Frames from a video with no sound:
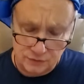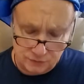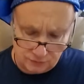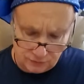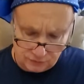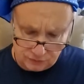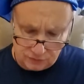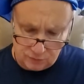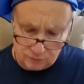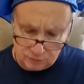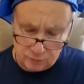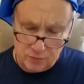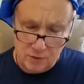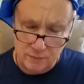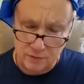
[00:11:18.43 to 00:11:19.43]
so this someone's
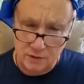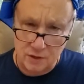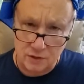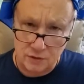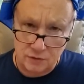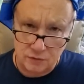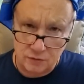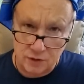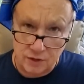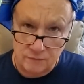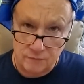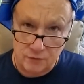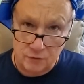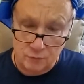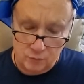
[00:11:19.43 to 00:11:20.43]
probably not in your life
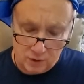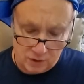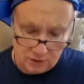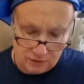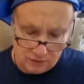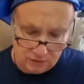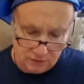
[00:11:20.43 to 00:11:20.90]
already.